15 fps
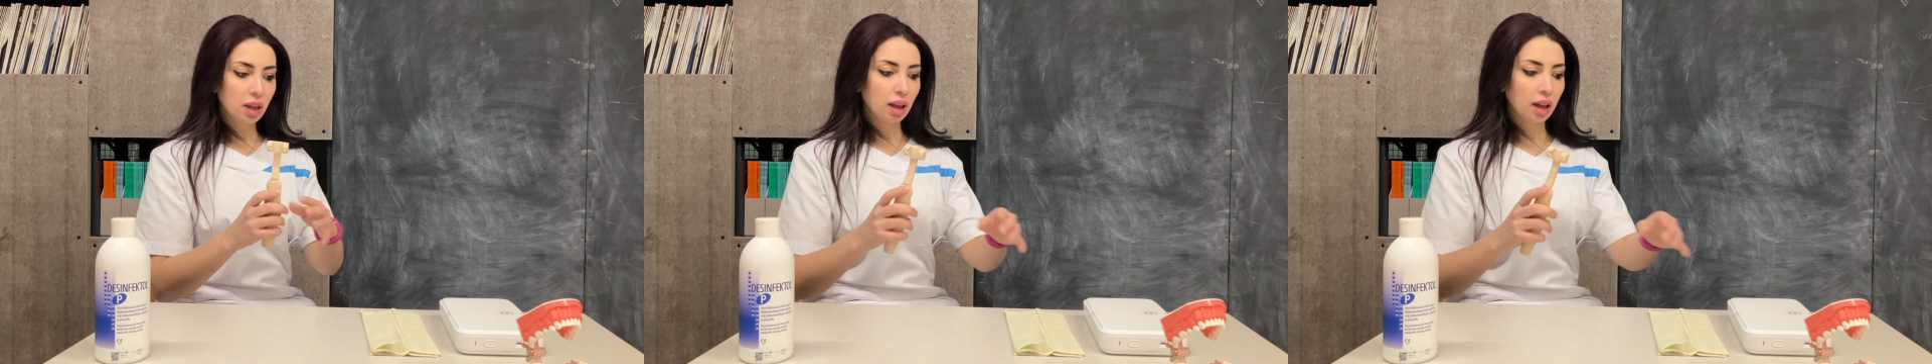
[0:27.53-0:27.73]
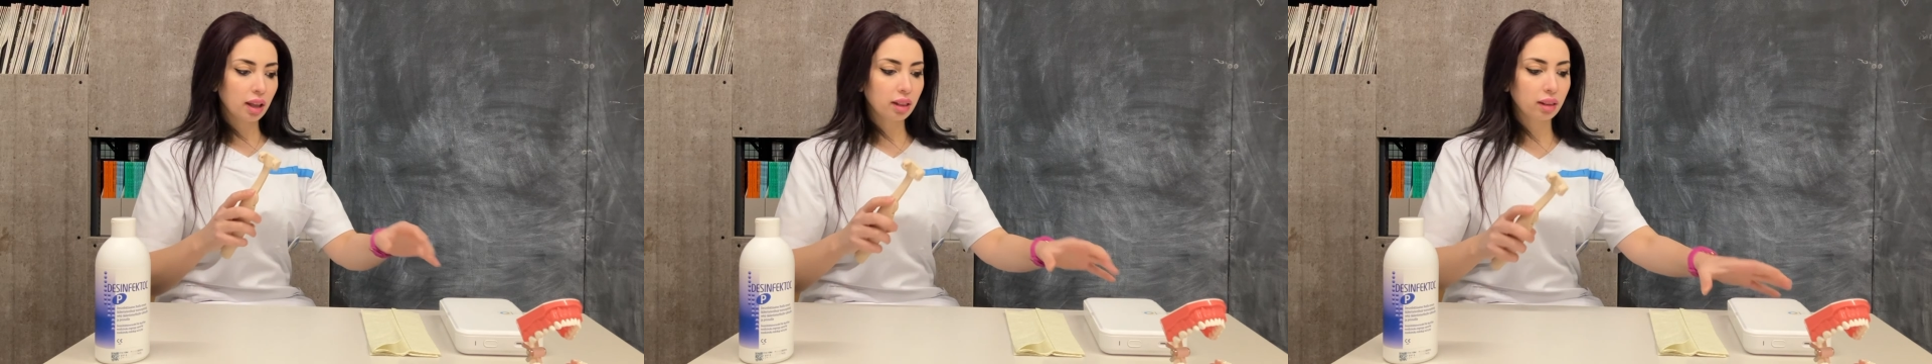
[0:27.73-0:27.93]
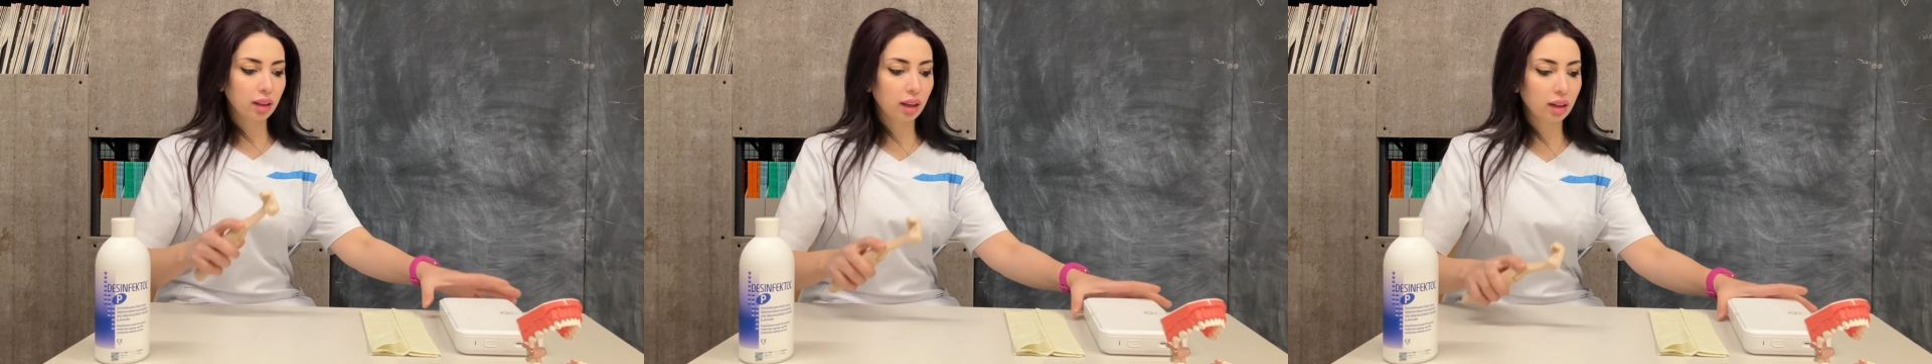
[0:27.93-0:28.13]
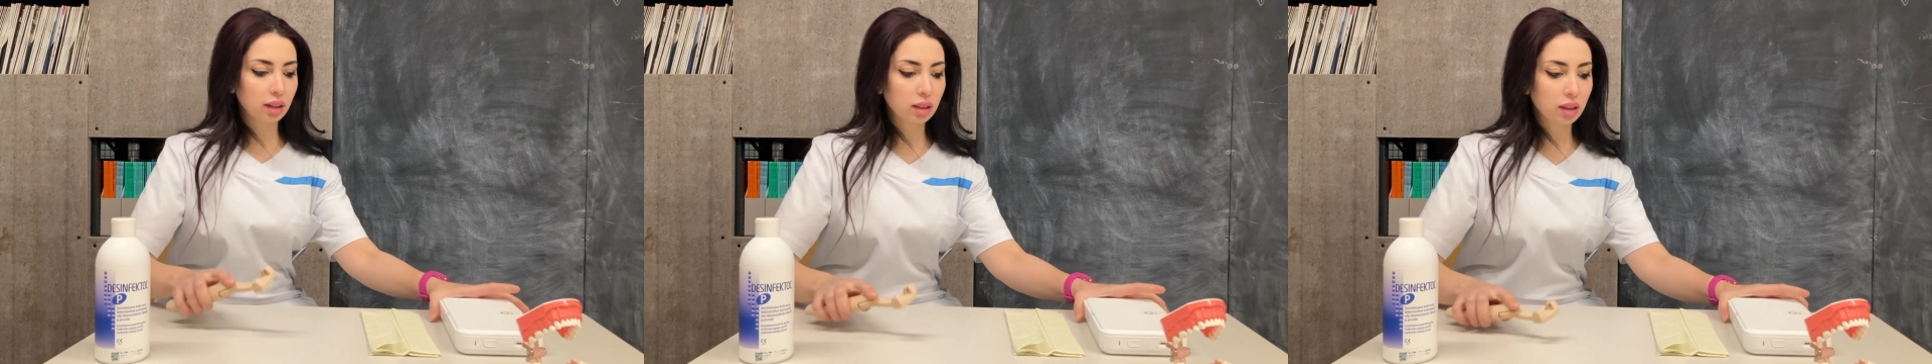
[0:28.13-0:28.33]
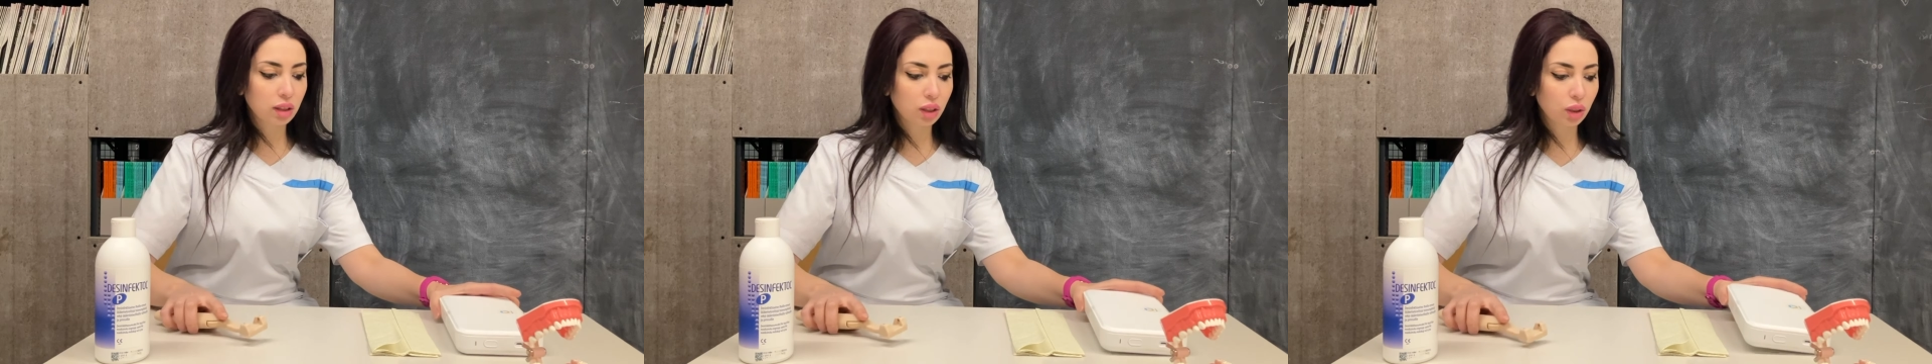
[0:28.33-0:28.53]
and then
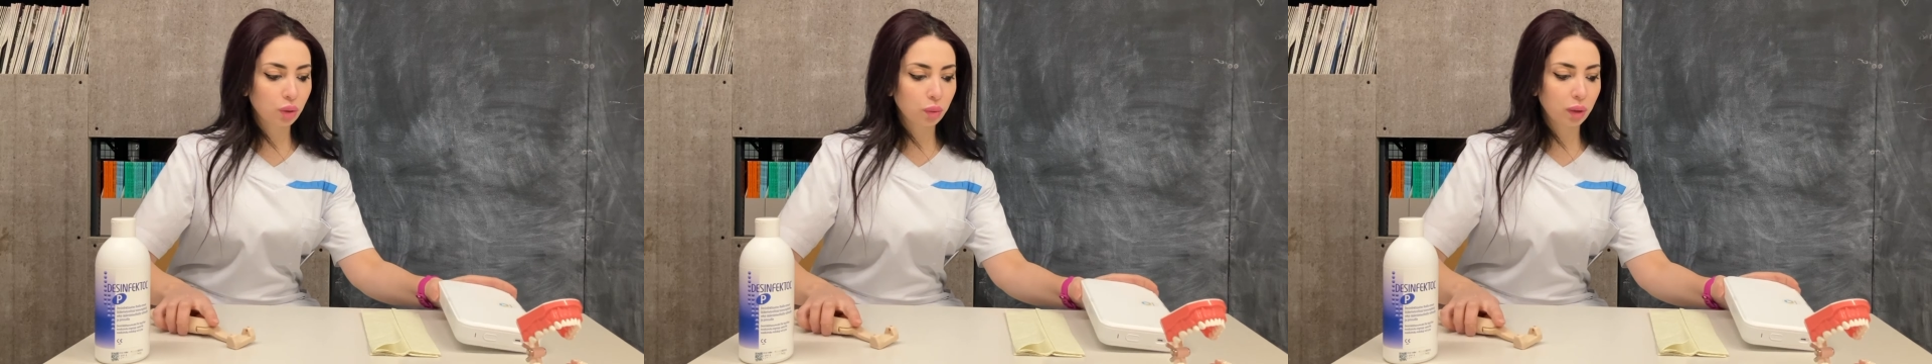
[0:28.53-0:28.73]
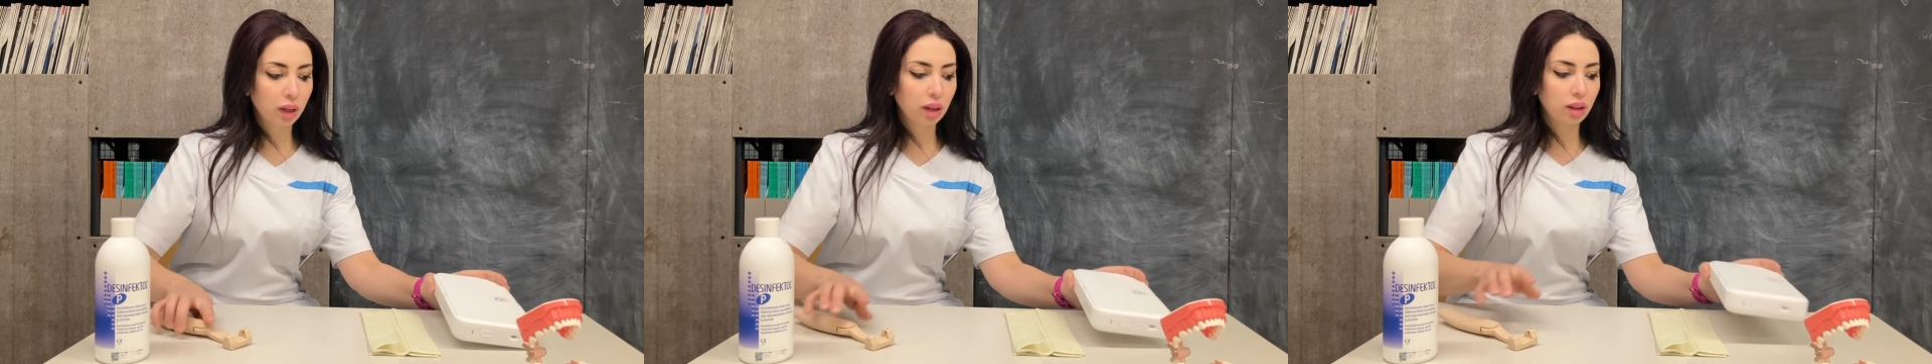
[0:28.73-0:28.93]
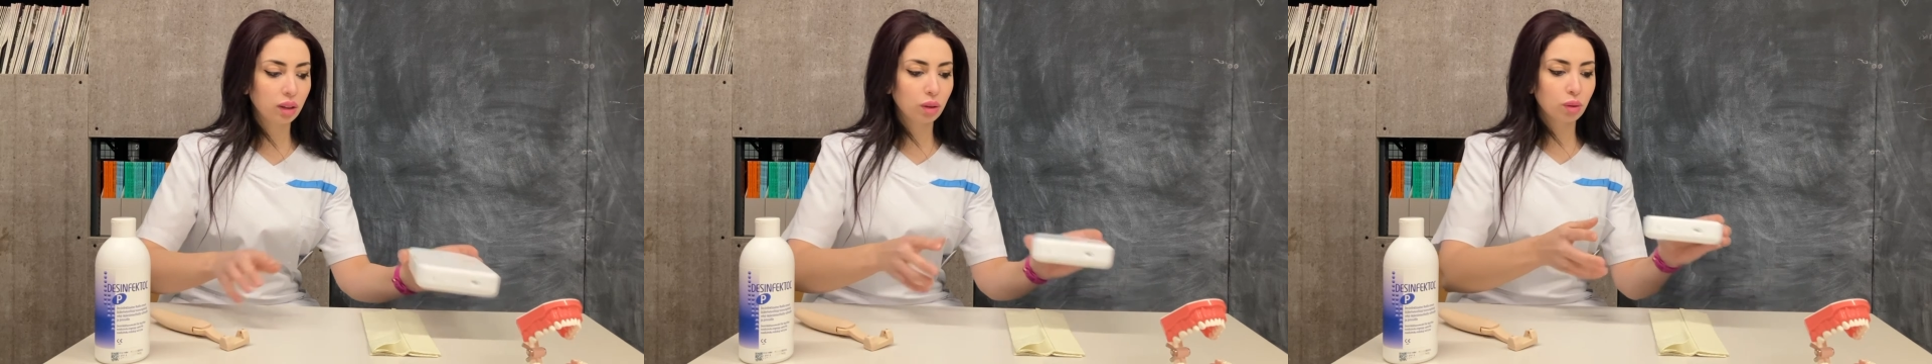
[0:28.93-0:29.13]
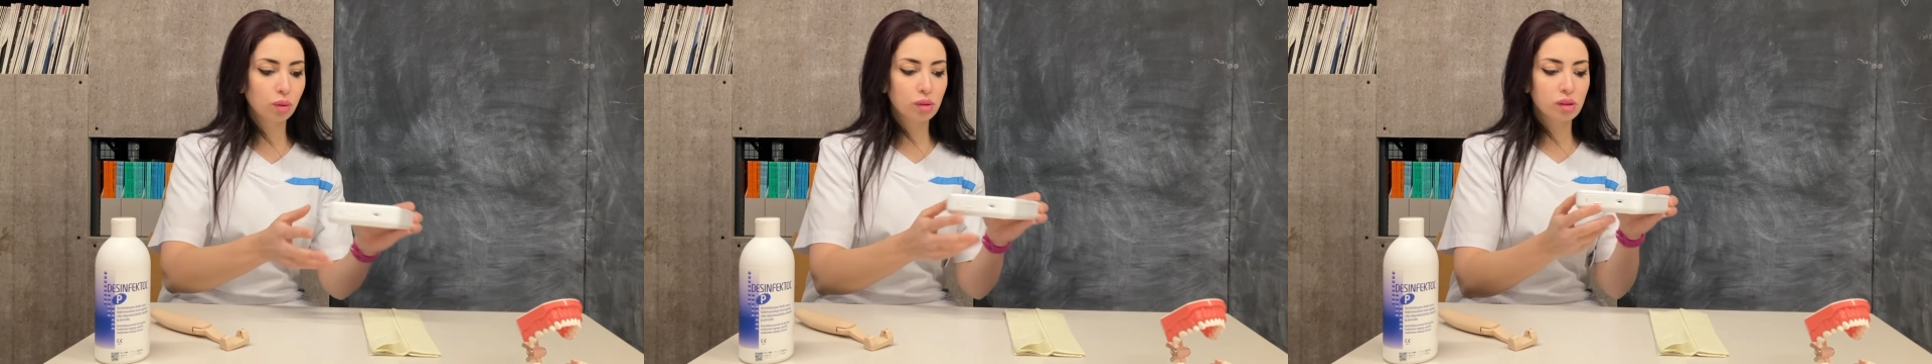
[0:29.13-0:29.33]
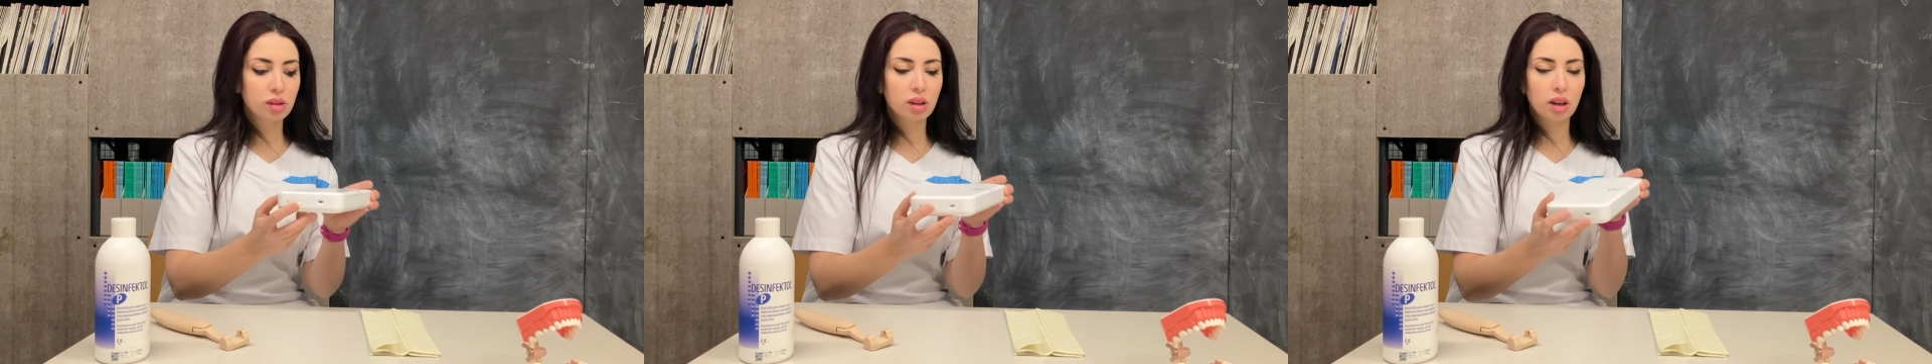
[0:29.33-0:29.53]
you will
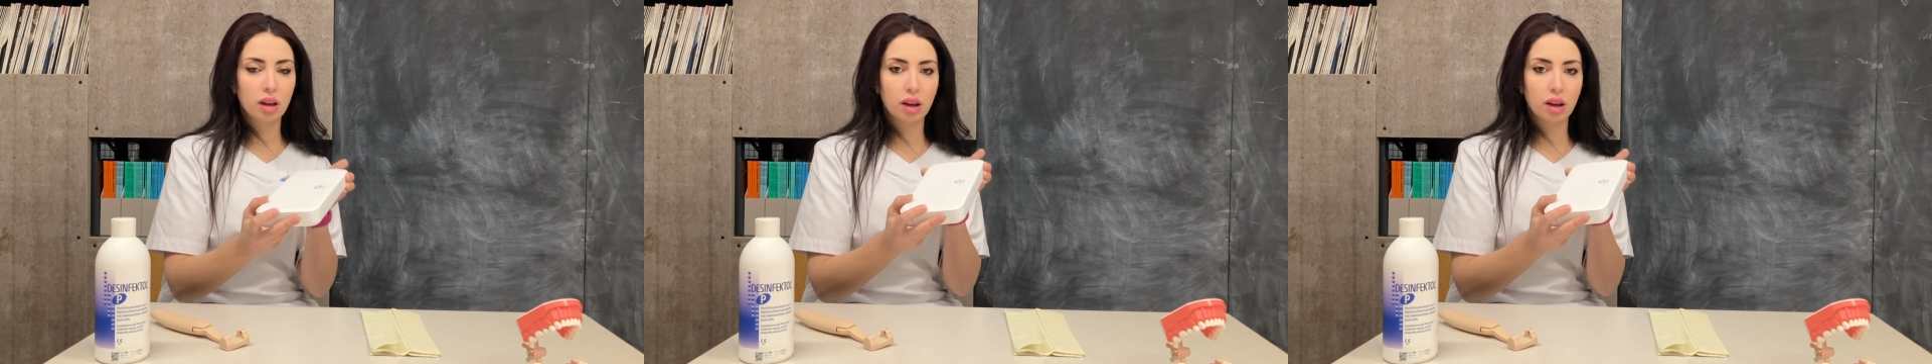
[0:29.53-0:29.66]
use